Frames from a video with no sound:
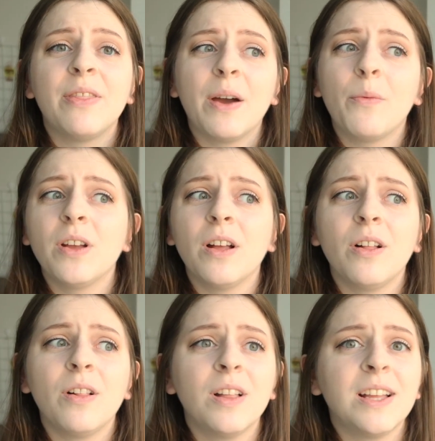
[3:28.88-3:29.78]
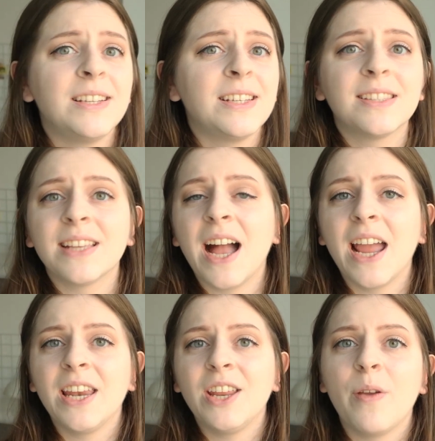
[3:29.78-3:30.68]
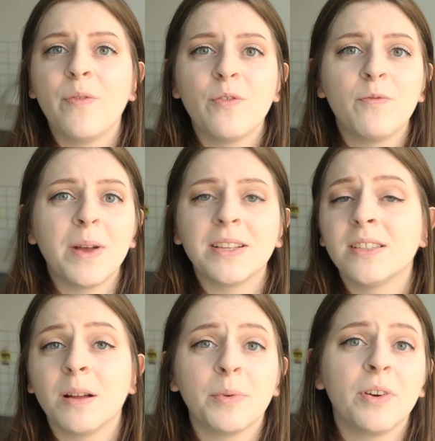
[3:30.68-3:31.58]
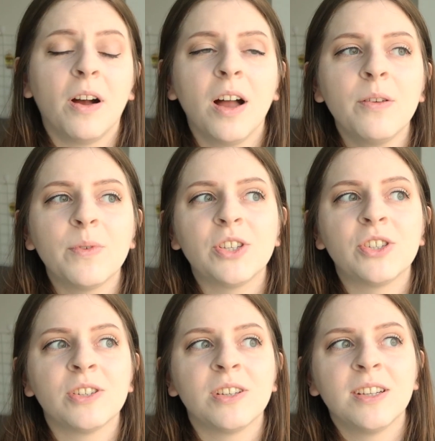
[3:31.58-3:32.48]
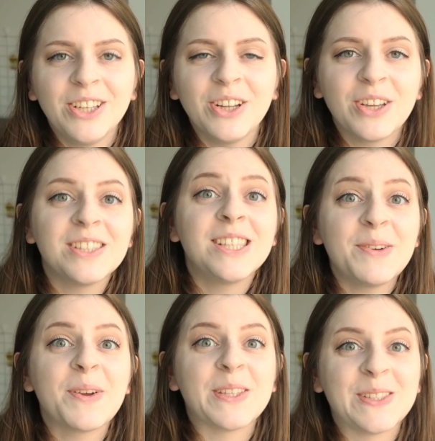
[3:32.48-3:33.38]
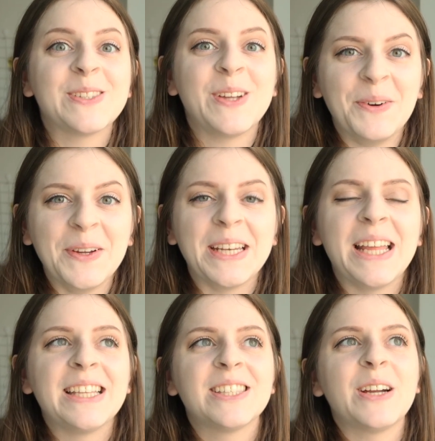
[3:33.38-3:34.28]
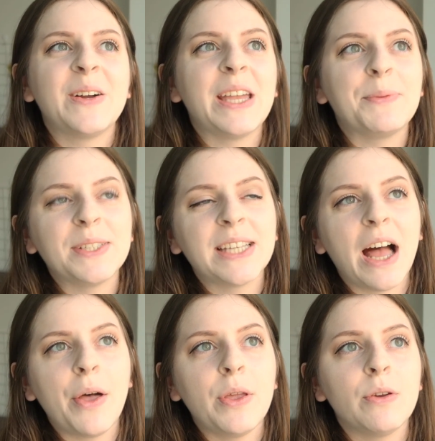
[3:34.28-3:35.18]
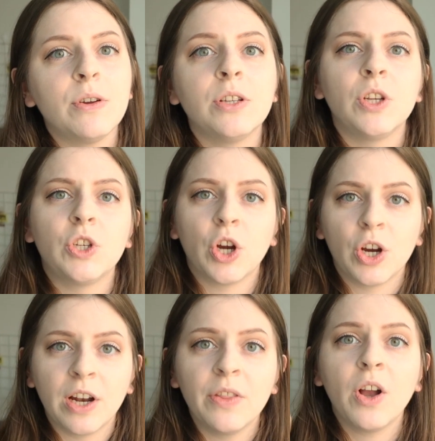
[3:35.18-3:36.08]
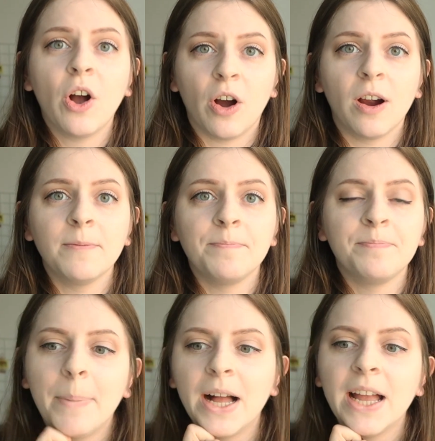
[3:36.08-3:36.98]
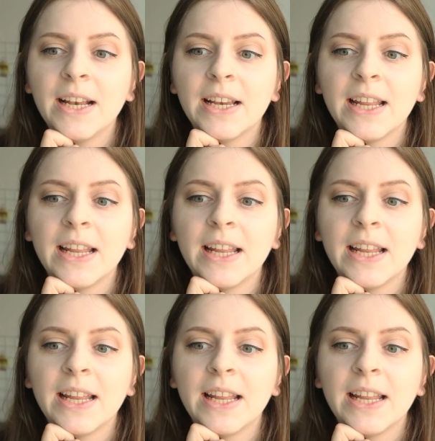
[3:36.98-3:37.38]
that will decide if you've messed up or not, which, you can see where this is going. So it will tell you to turn on the car, but